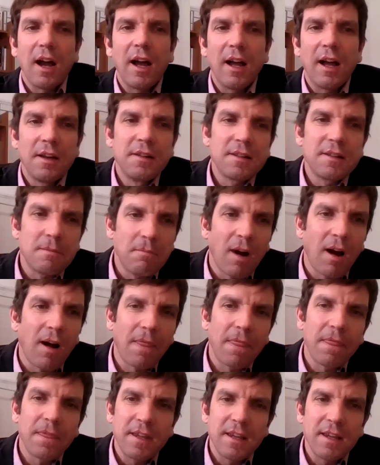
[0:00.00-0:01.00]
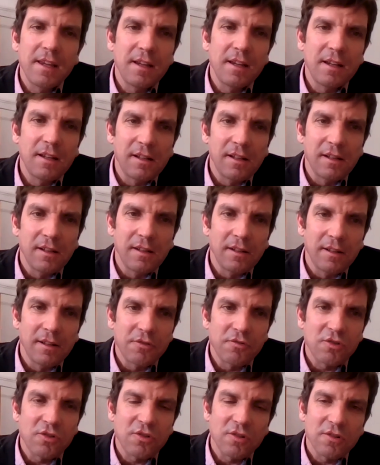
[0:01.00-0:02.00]
And among the
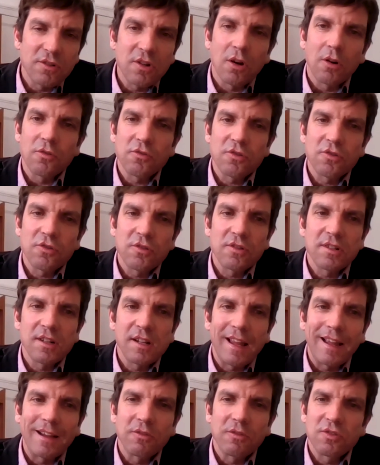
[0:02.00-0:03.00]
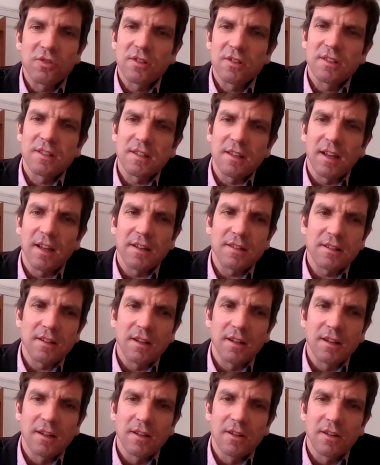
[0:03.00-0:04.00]
literatures, cultures, and languages that
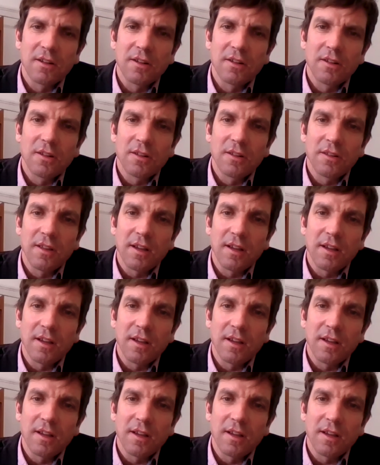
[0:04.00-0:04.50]
uh,